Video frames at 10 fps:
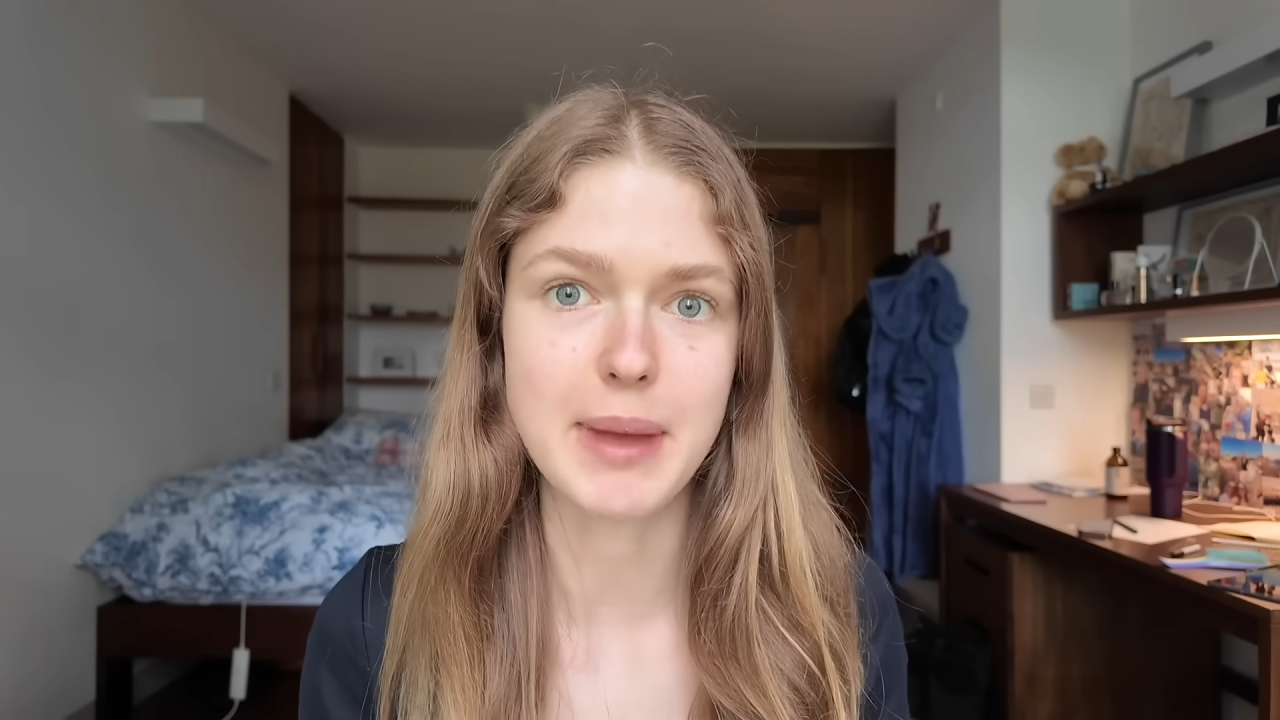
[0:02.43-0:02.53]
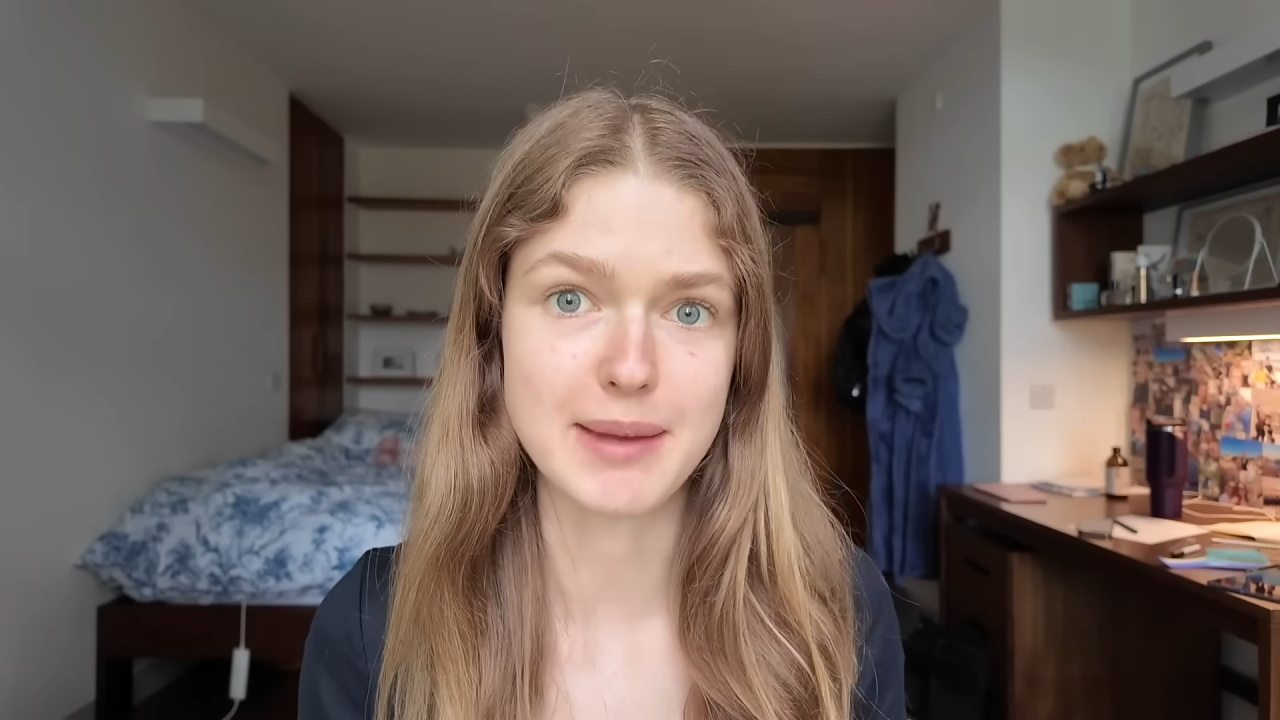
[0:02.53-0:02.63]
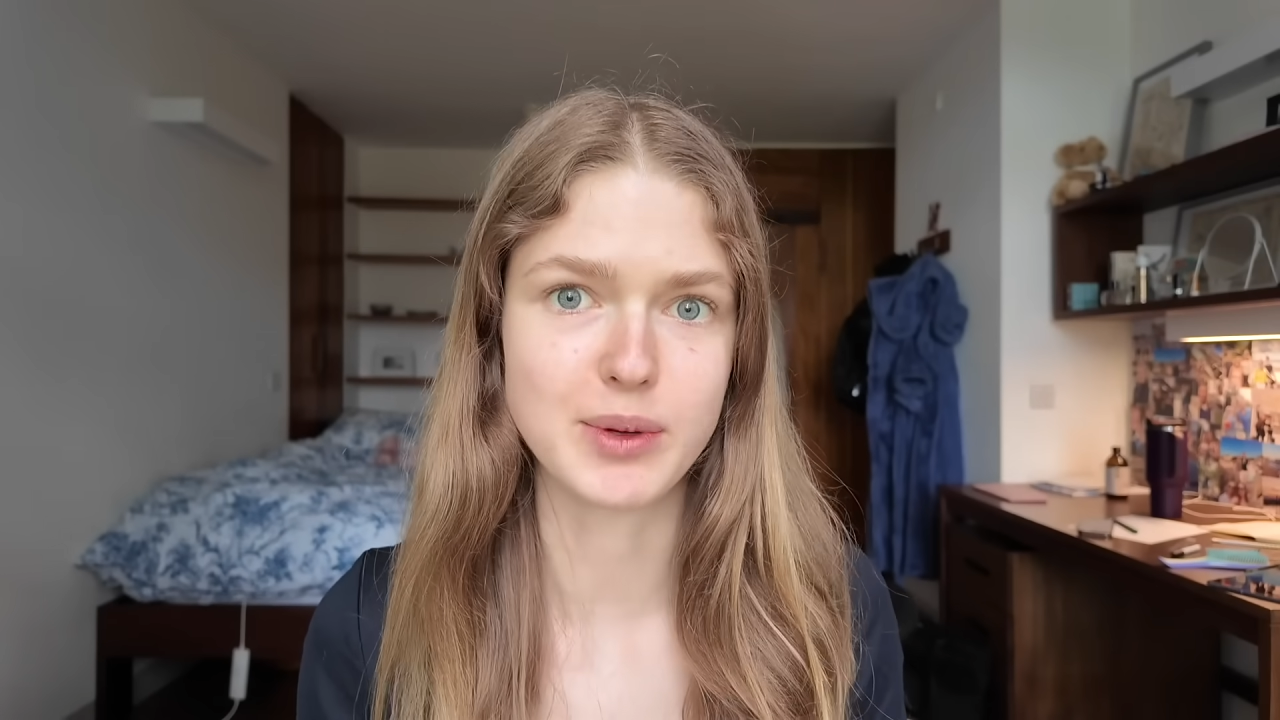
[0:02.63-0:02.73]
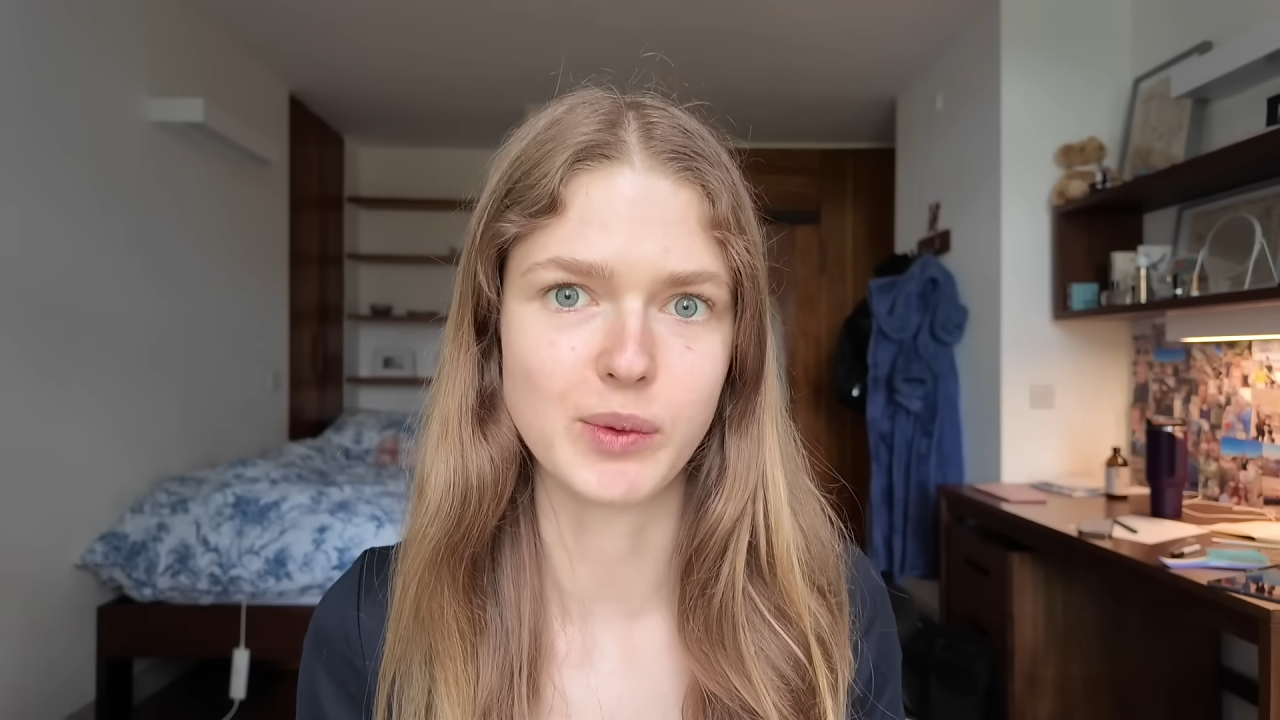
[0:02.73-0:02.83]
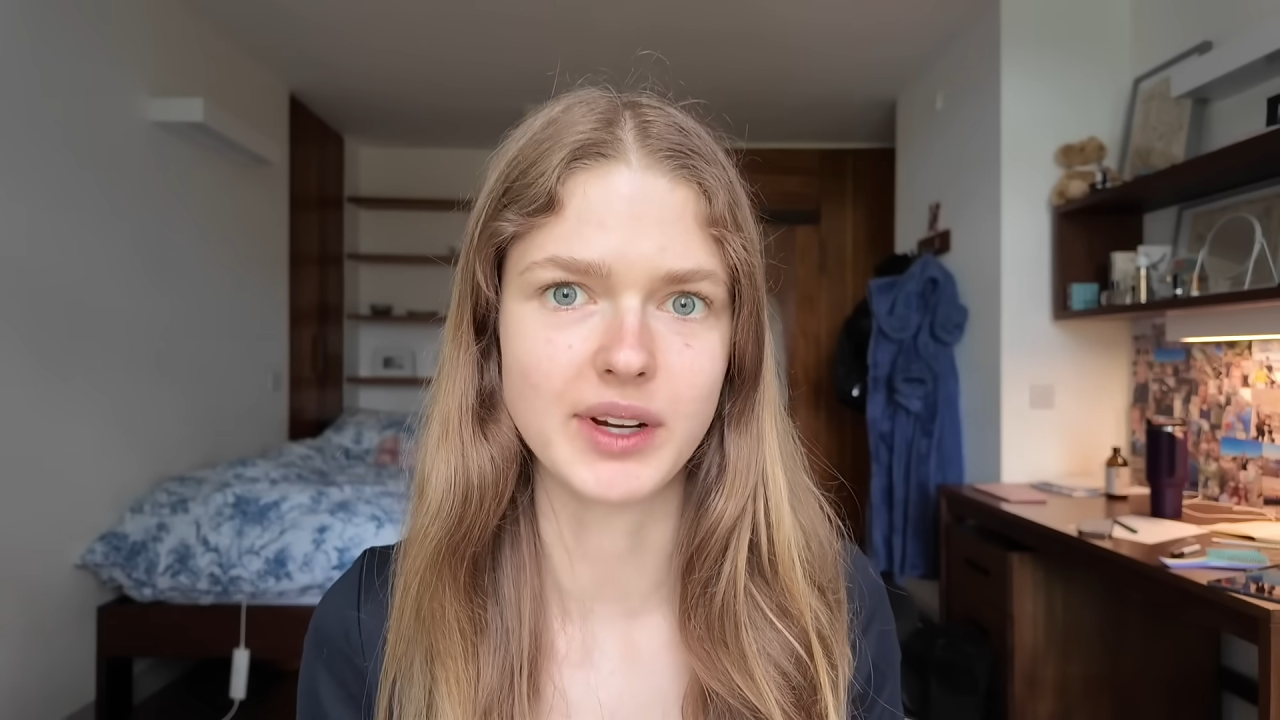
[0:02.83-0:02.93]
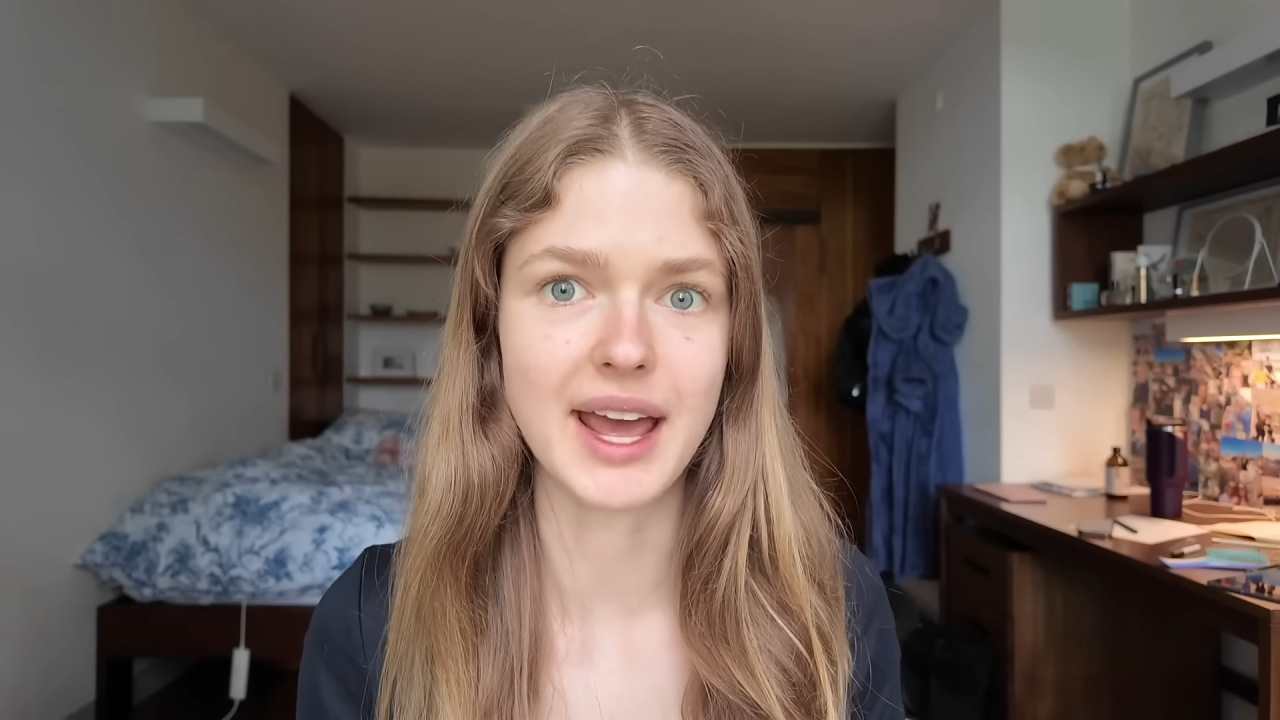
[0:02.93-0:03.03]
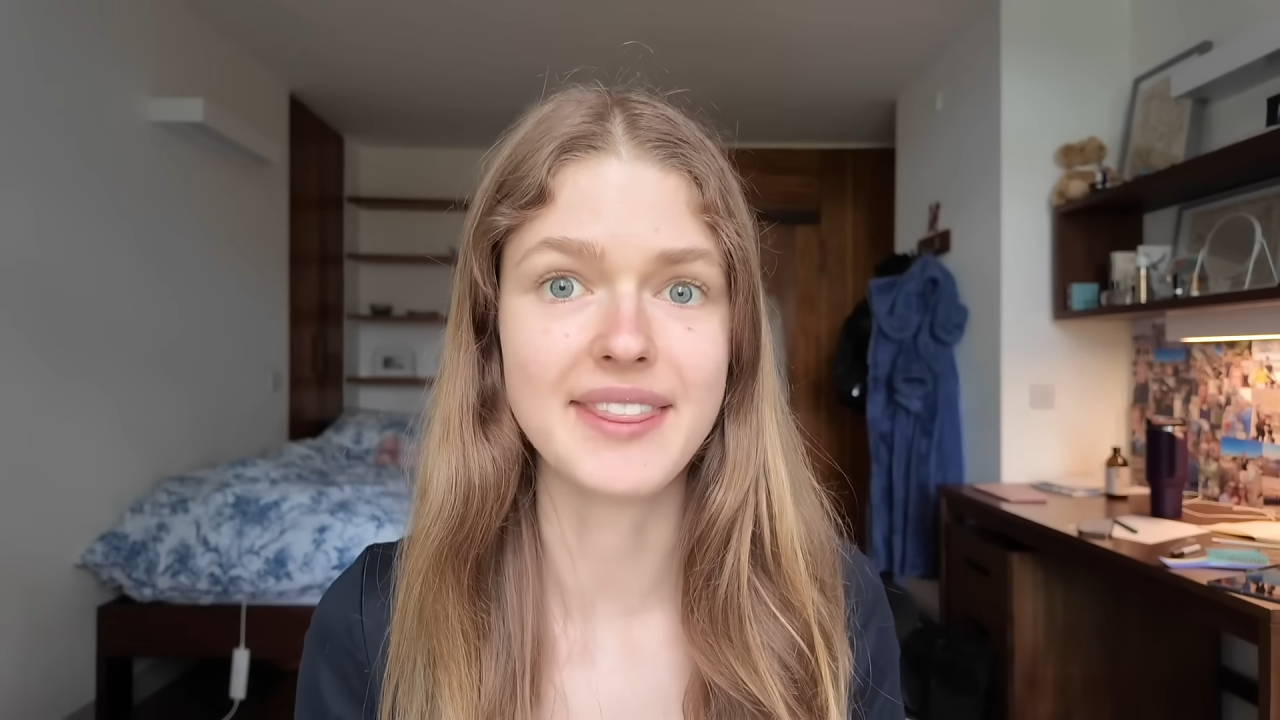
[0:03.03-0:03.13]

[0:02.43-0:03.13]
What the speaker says: Paper 1,